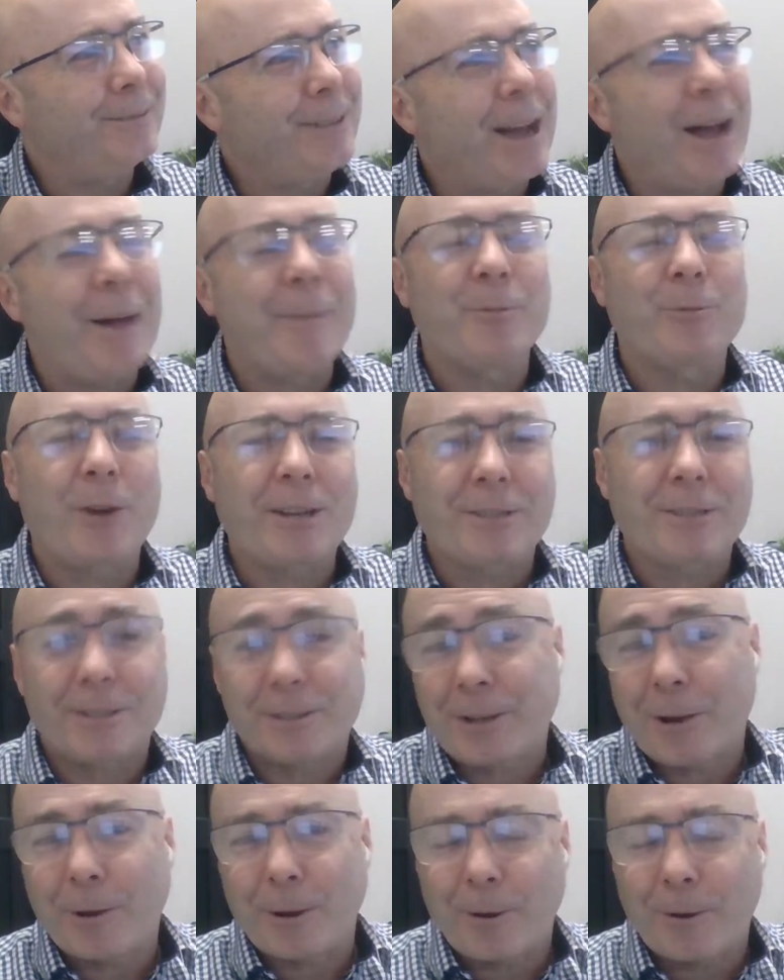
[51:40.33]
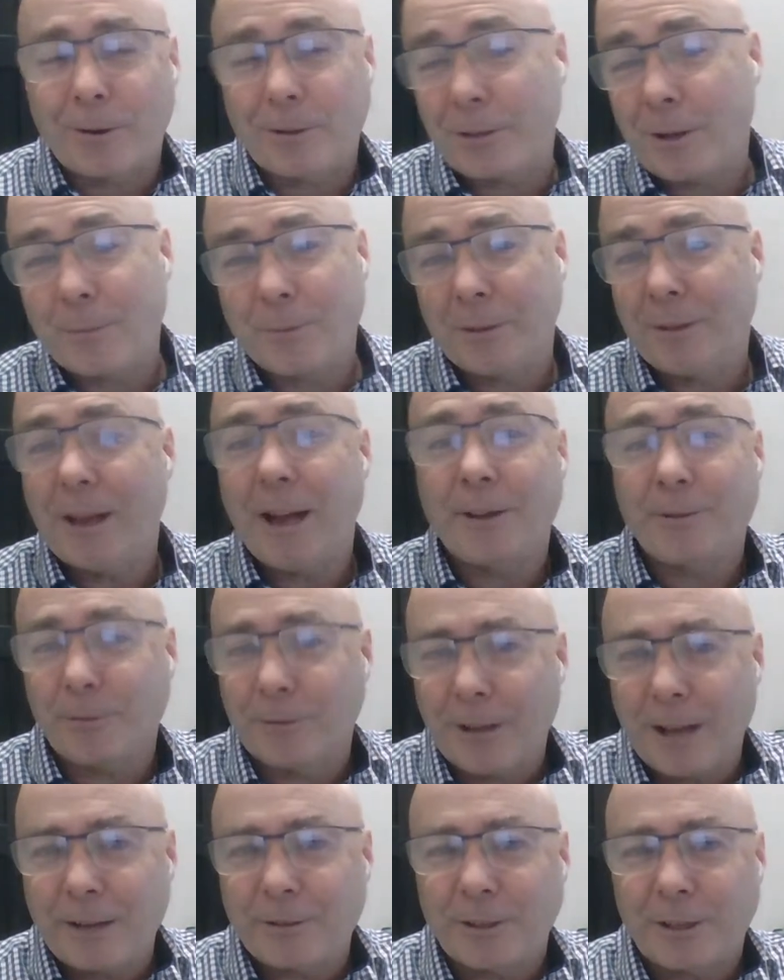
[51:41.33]
arms race that's going on in terms of larger
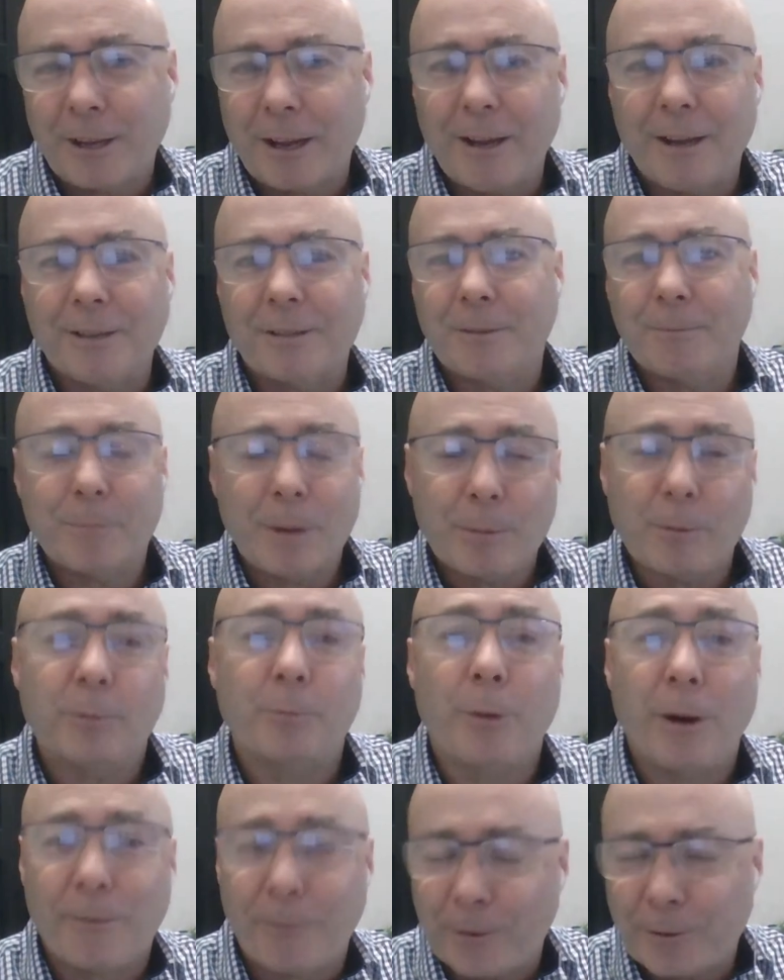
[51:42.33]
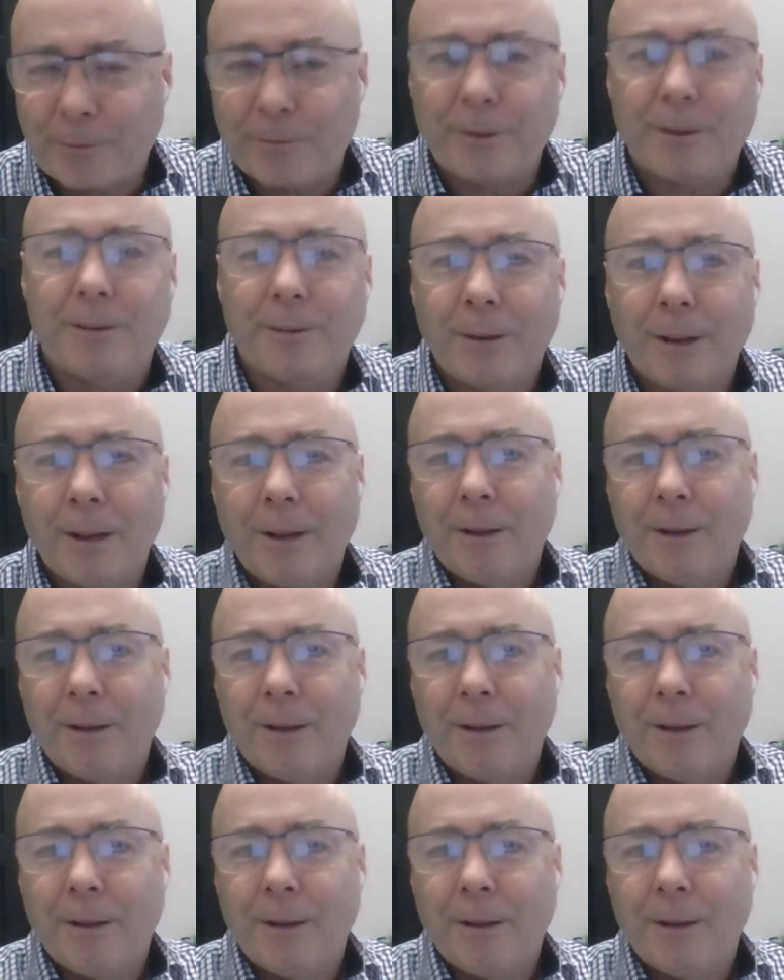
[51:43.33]
and larger cars, and people's preference for